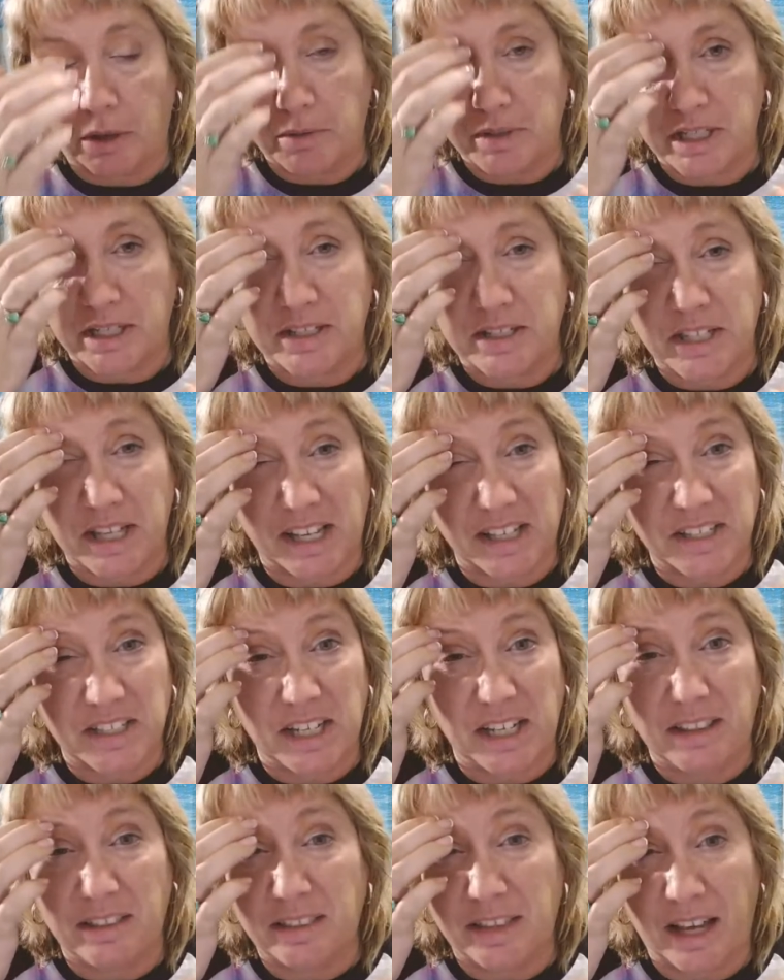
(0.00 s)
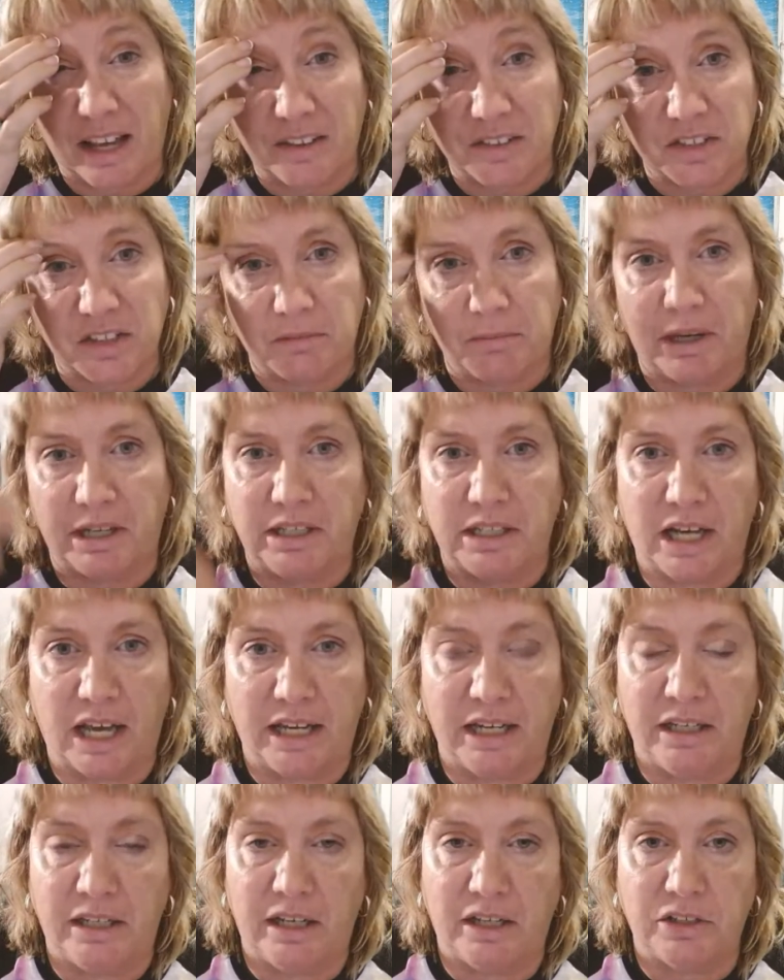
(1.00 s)
I was at sixteen thousand in my
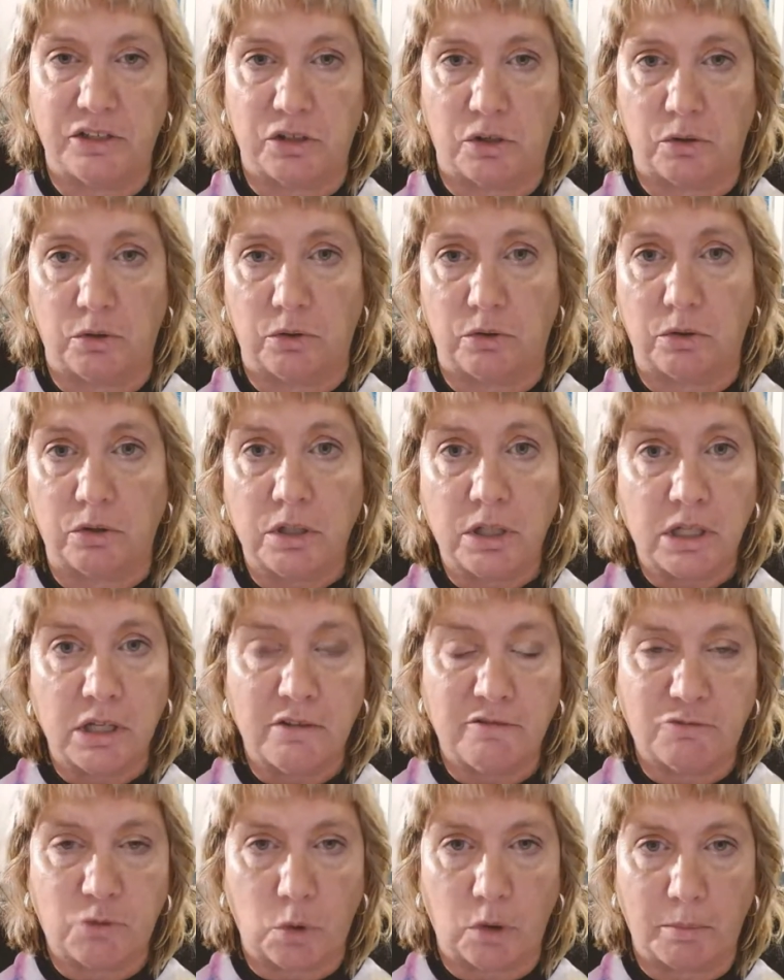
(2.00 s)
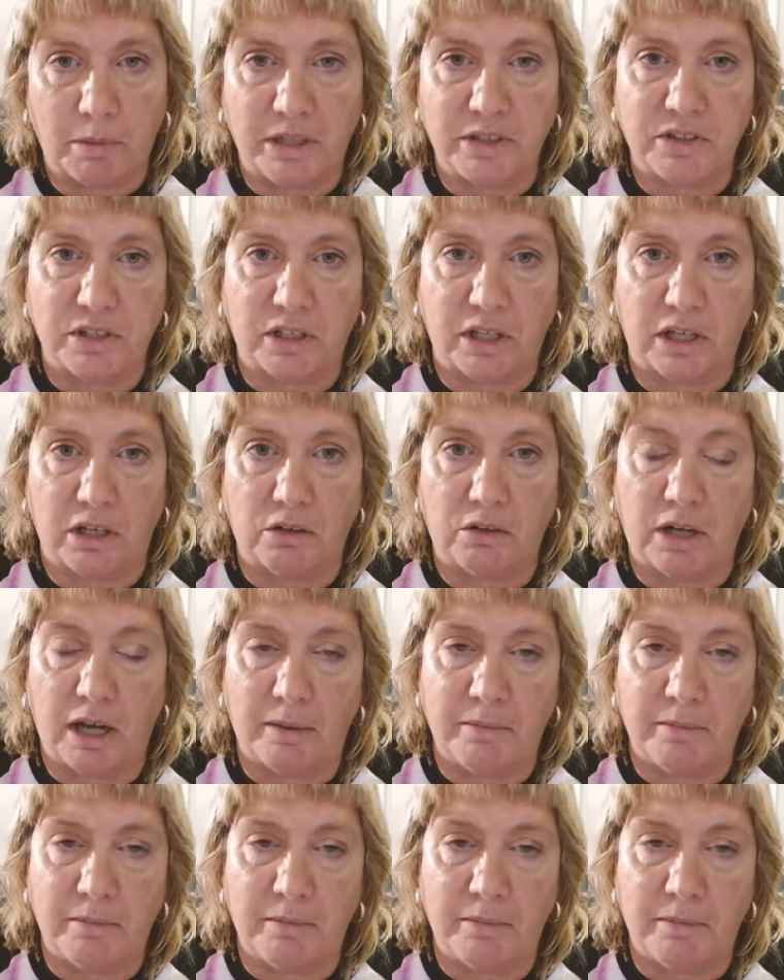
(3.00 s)
ninety day total four months ago.